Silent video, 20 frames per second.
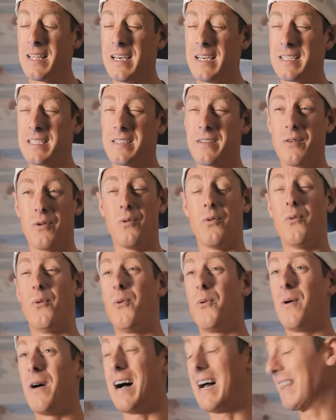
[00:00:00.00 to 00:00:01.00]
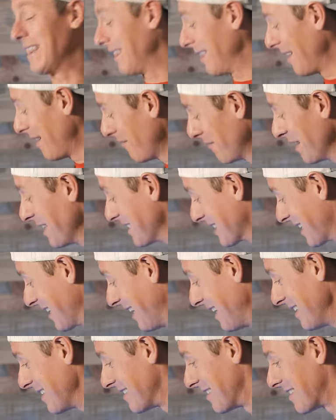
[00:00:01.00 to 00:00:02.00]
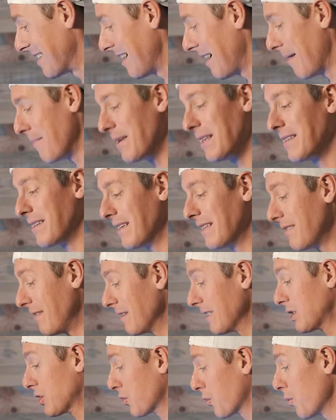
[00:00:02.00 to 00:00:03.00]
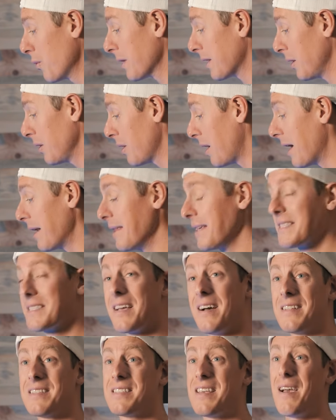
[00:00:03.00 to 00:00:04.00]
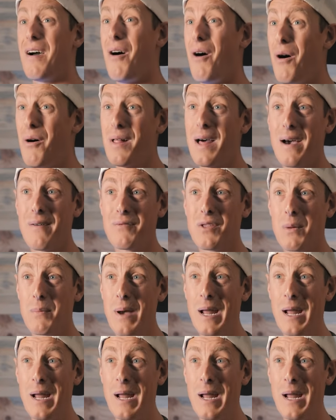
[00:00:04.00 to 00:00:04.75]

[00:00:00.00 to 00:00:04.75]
list. I love these guns. I mean, it's true with a lot of these guns. They all have their